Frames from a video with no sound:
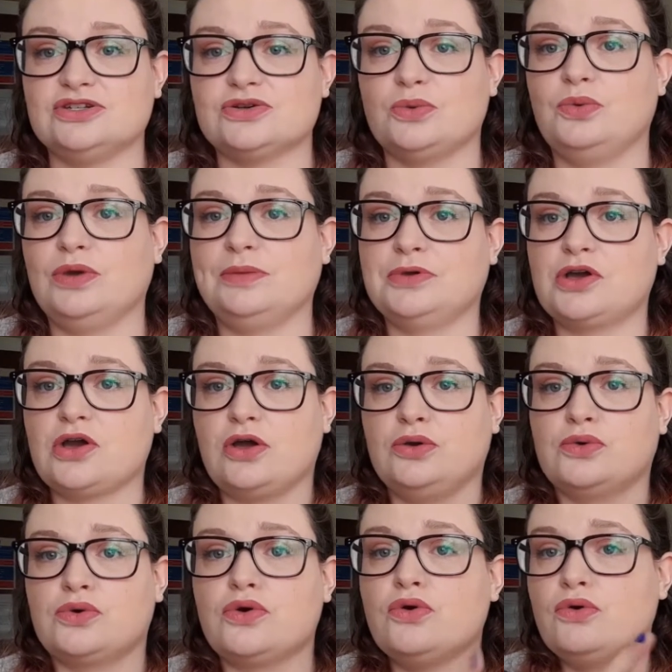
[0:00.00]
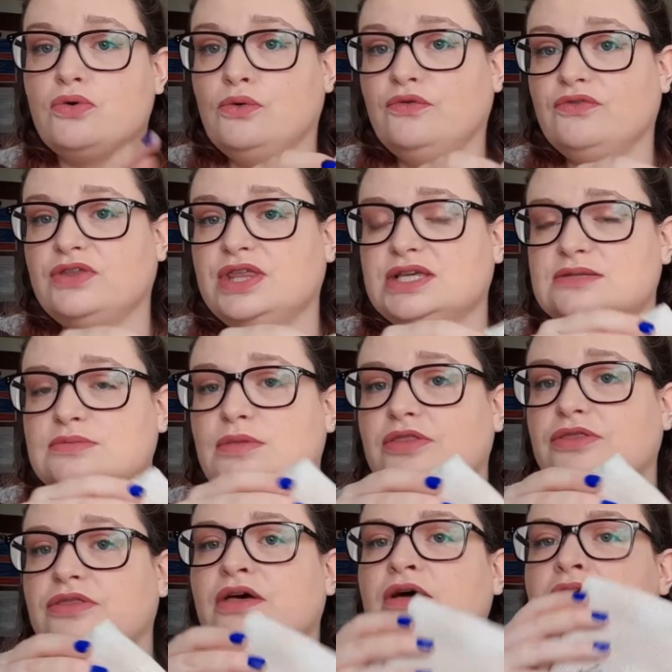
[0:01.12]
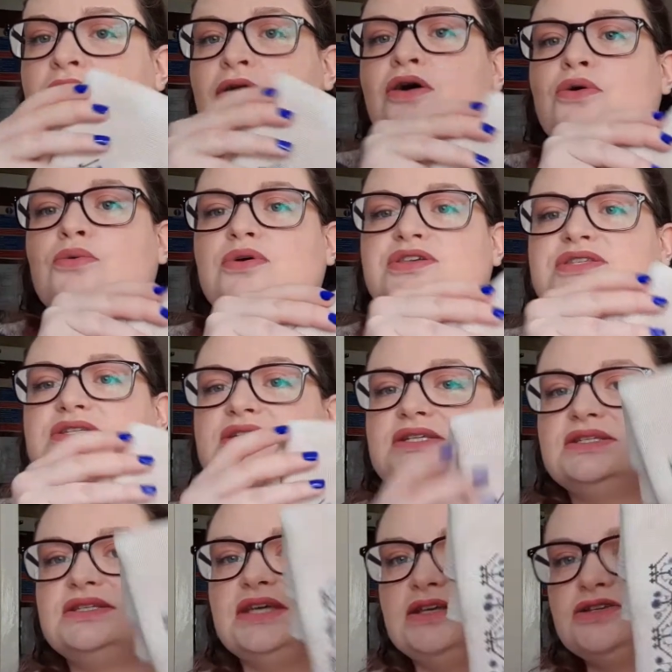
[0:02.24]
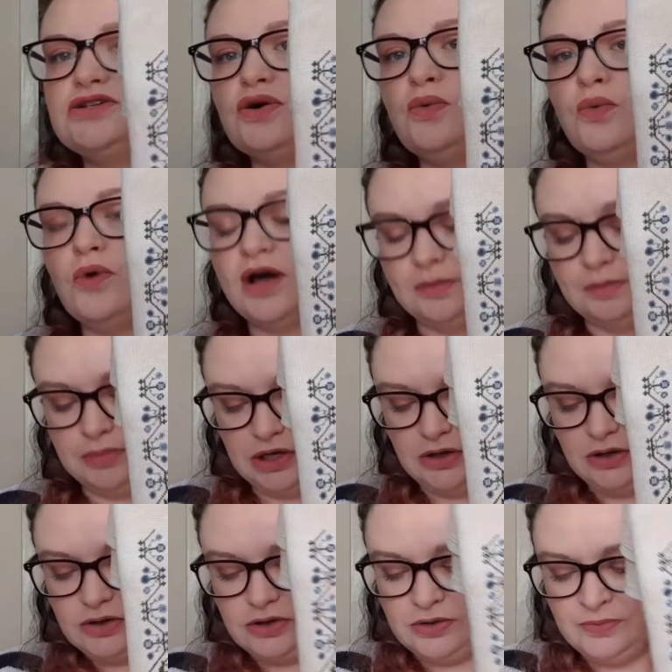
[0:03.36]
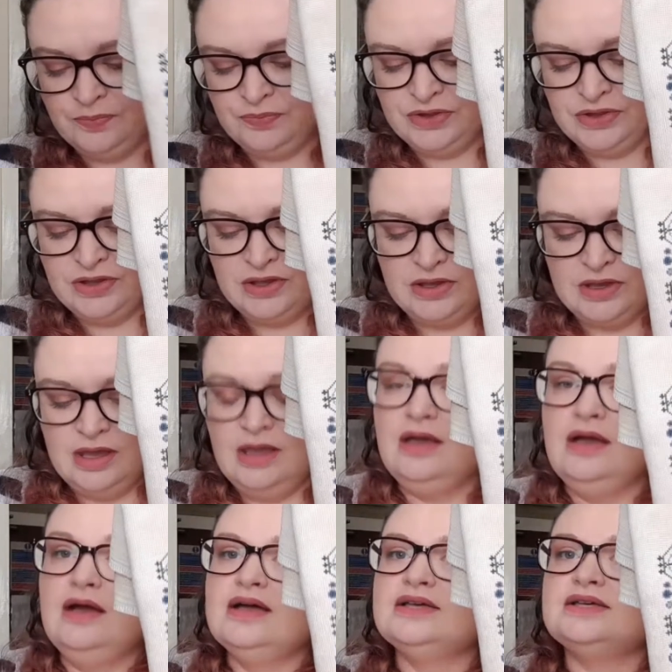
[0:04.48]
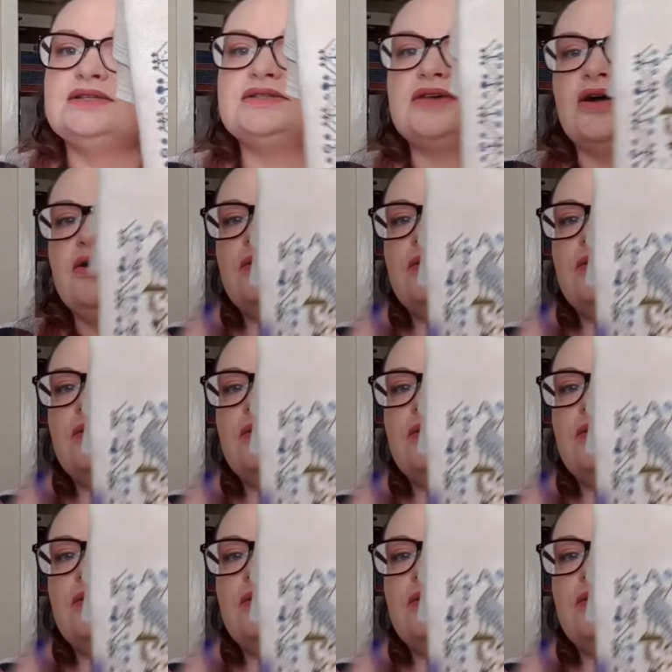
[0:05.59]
whip go call for this month, was to stitch one block. So